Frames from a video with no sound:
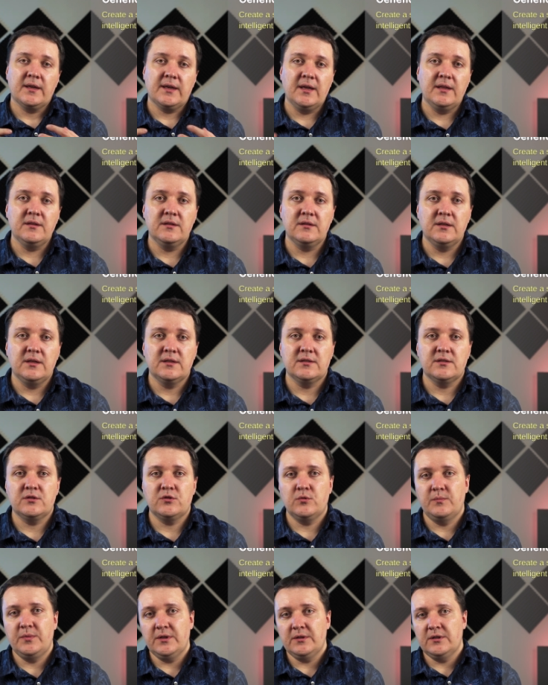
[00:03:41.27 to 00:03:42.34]
candidates
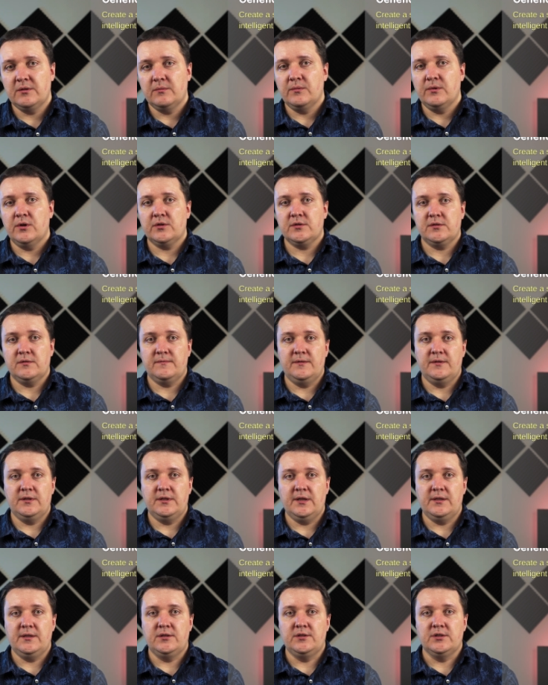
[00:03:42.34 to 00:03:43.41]
to building blocks of
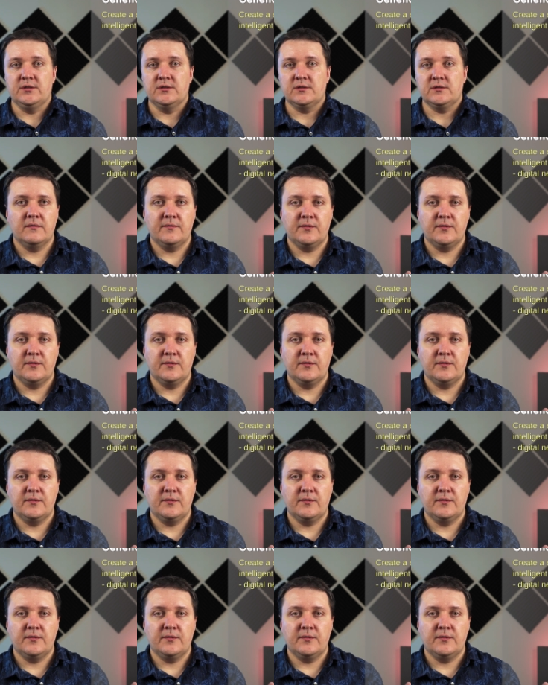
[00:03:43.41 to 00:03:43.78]
intelligence.